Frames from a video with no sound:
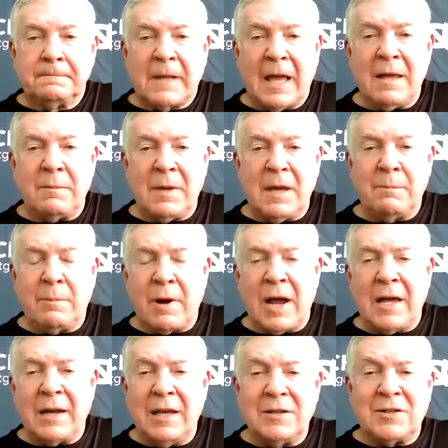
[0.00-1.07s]
And
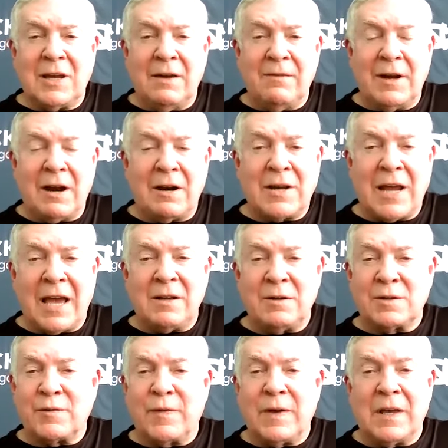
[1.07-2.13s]
Brian, he's given our
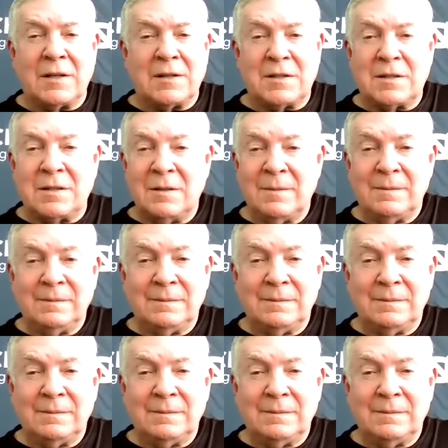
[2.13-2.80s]
tackles fits.